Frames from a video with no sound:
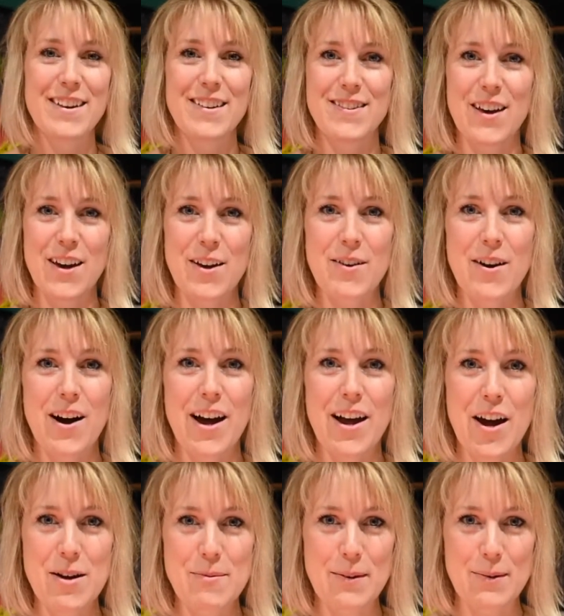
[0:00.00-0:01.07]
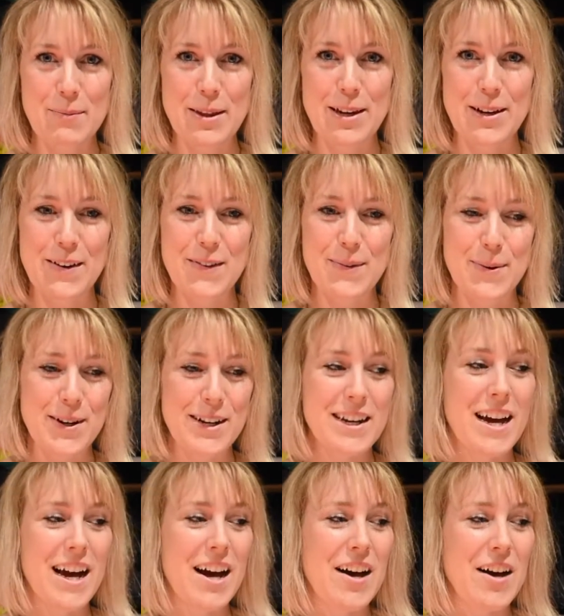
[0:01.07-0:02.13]
So I hope this will be the last
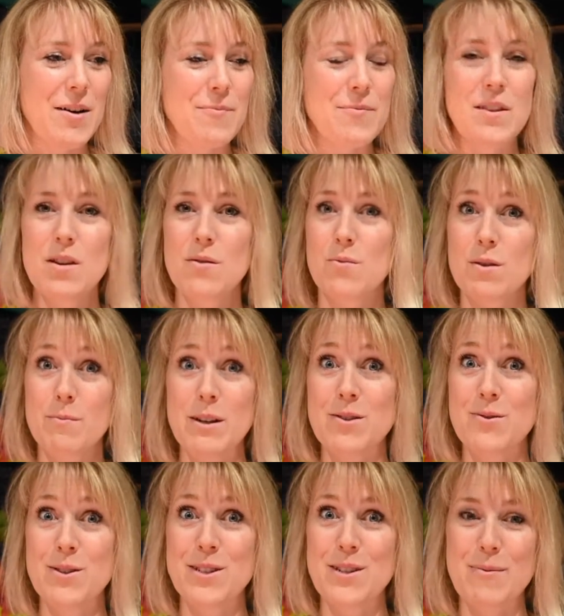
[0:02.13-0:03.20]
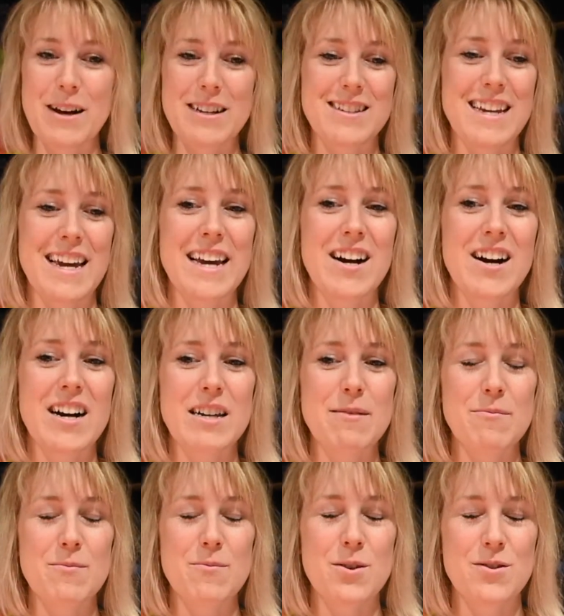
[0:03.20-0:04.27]
one. What am I talking to you about today?
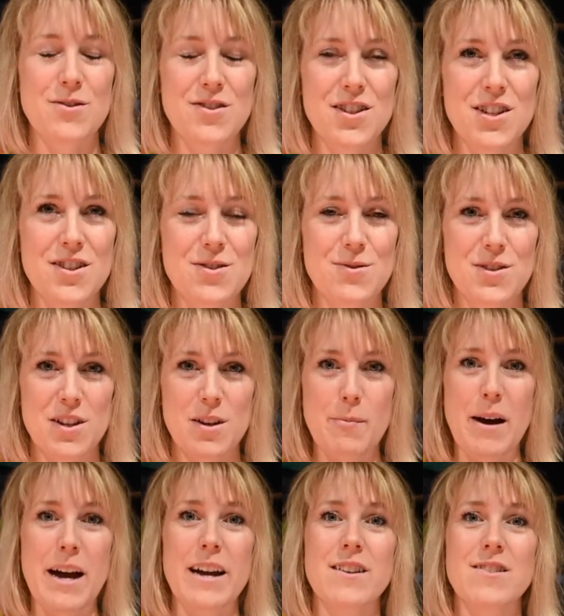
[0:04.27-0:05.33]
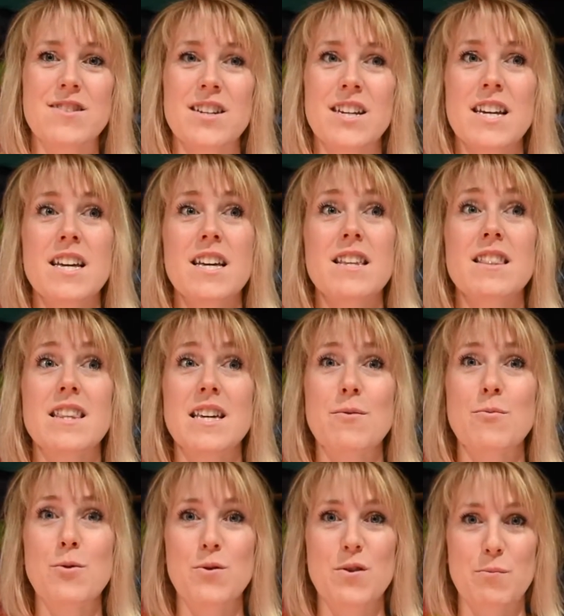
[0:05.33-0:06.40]
I want to talk to you about the
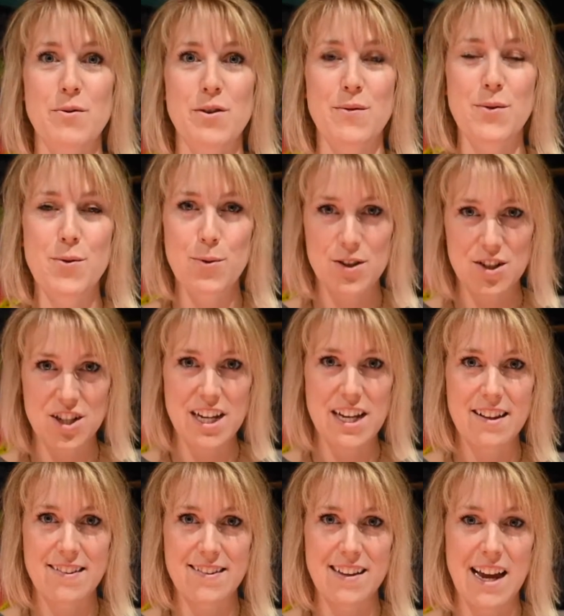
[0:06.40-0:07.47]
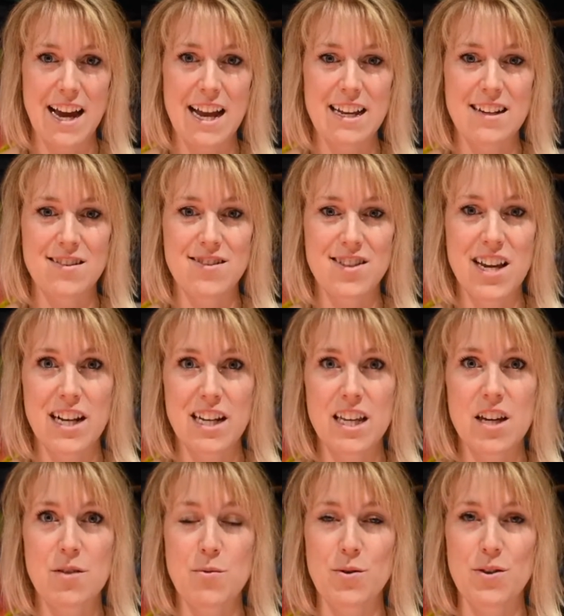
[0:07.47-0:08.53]
waterproof quarter sheets and tell
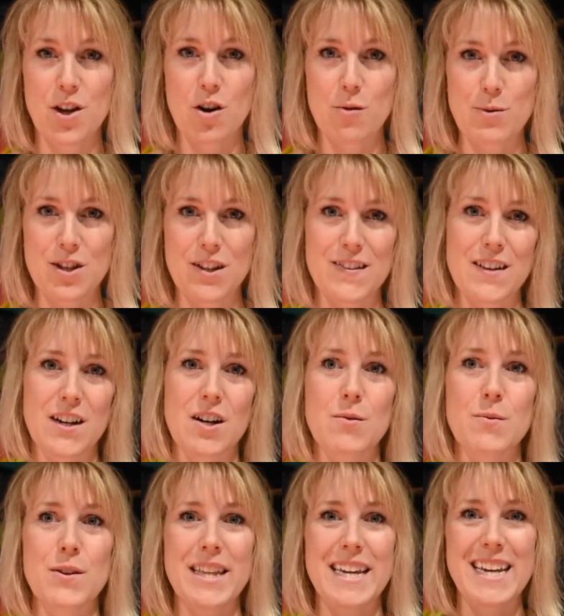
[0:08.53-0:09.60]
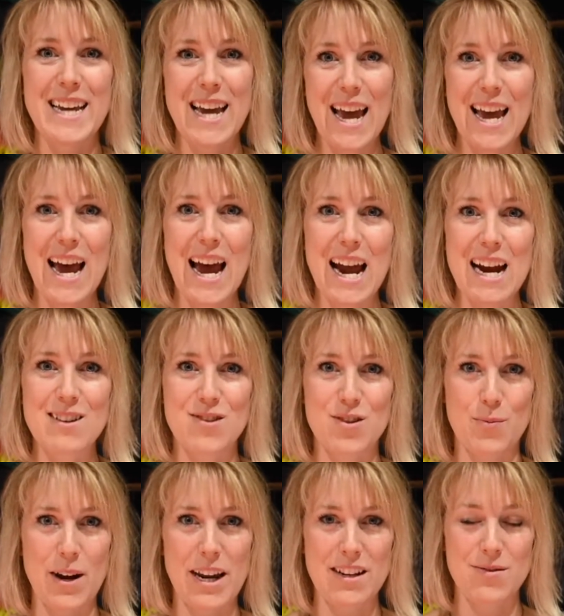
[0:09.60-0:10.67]
you what the options are for the
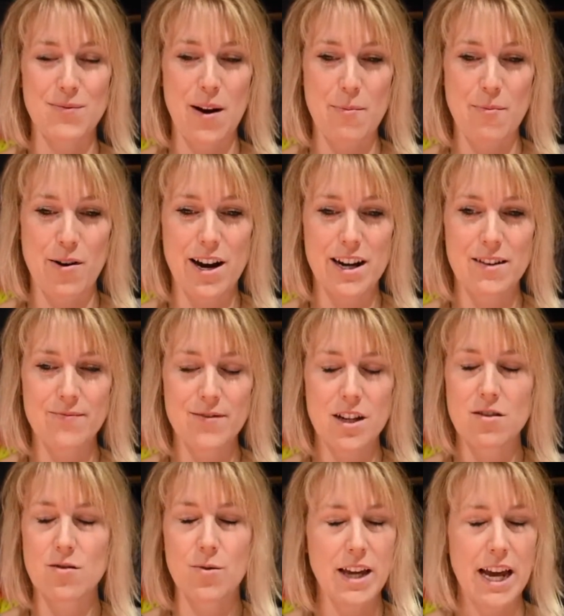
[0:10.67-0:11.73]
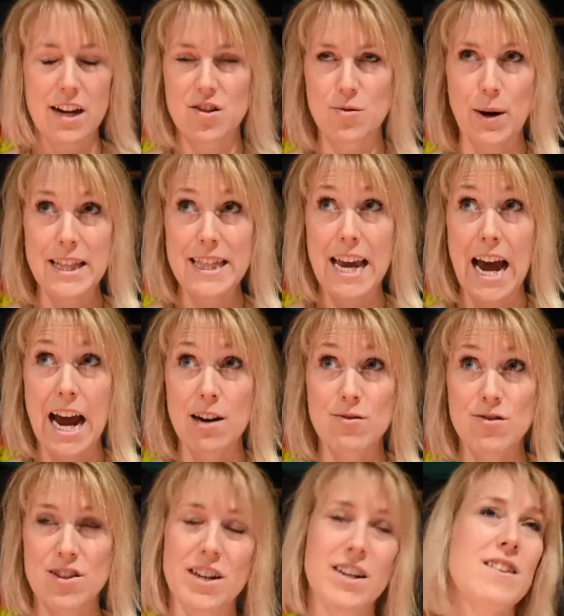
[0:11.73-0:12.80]
outer weight fabric, not the outer weight, the
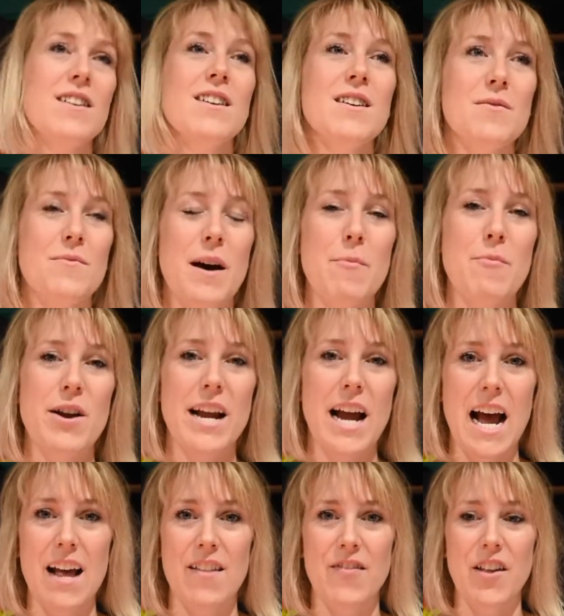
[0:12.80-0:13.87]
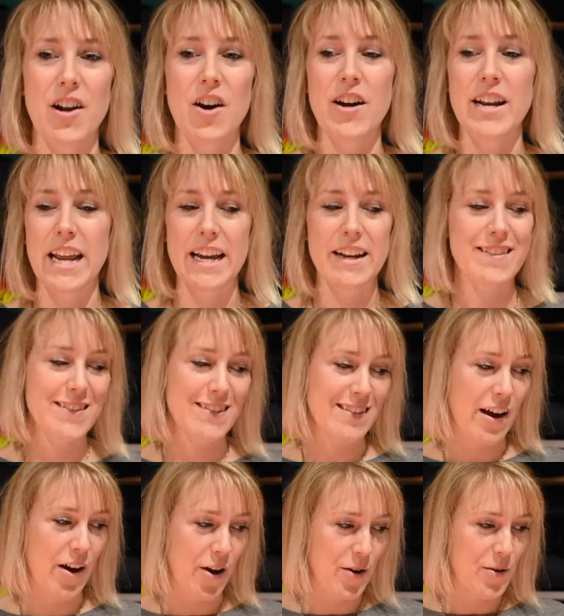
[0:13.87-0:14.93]
outer fabric and the lining.
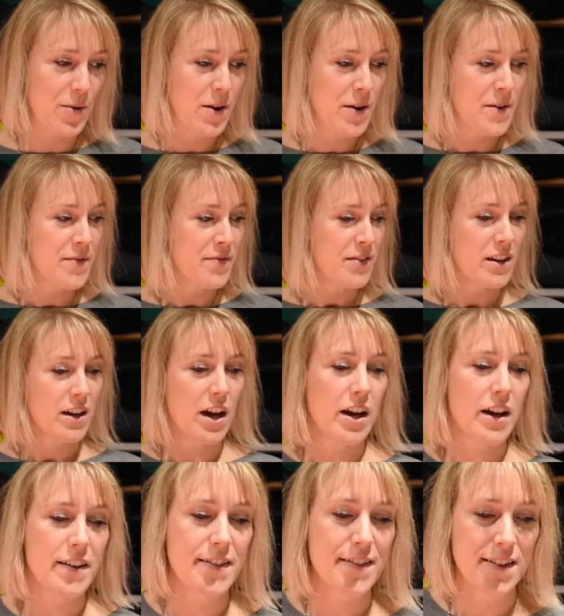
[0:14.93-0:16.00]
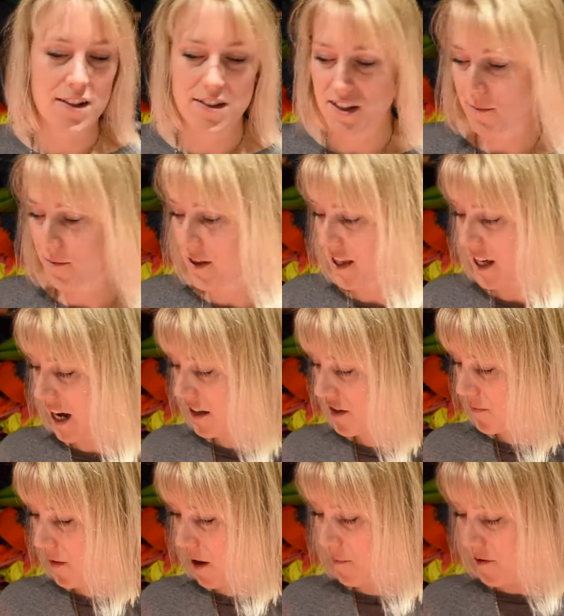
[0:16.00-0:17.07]
So starting with the
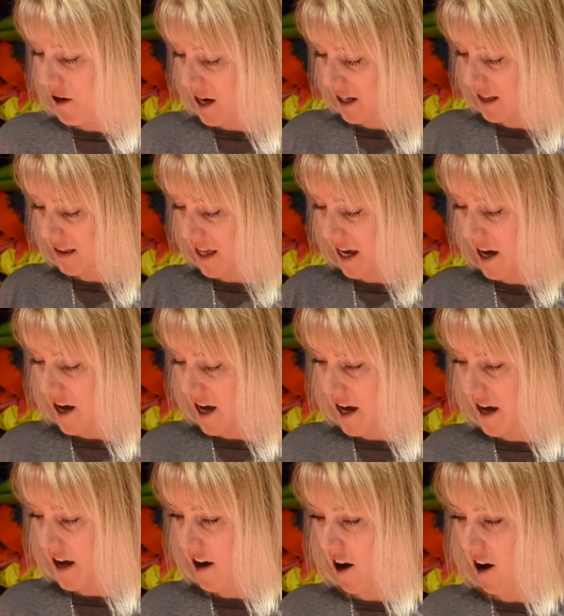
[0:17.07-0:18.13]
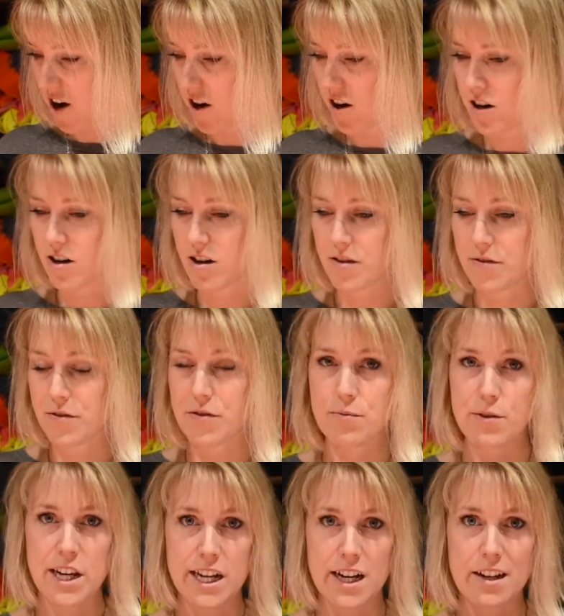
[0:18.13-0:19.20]
outer fabric, there are
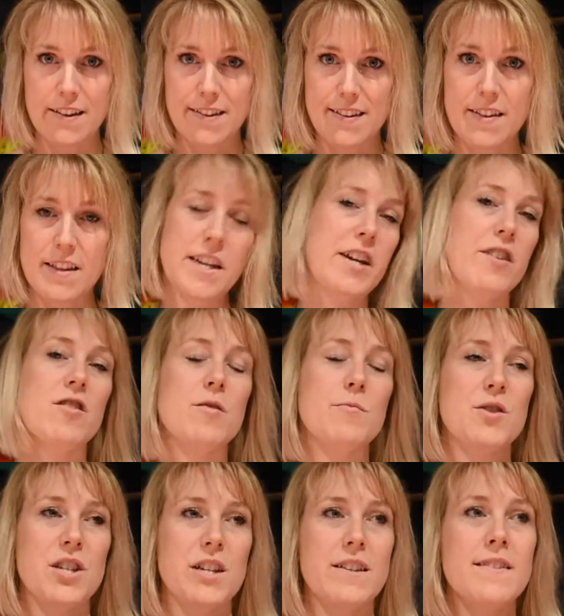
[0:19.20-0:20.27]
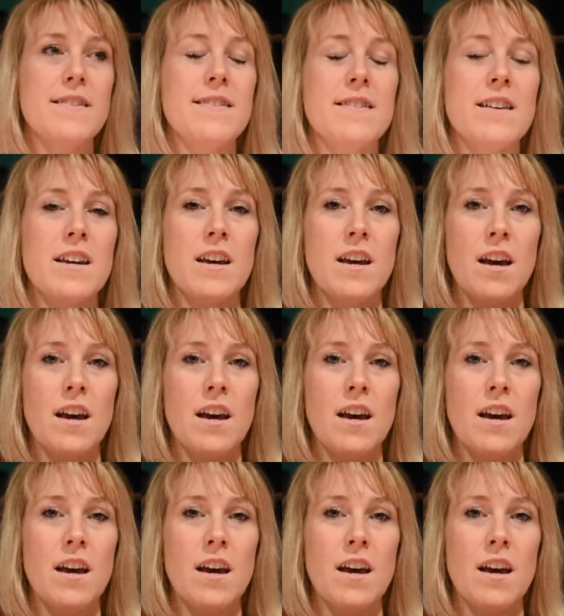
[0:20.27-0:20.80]
3 colours in the neon options.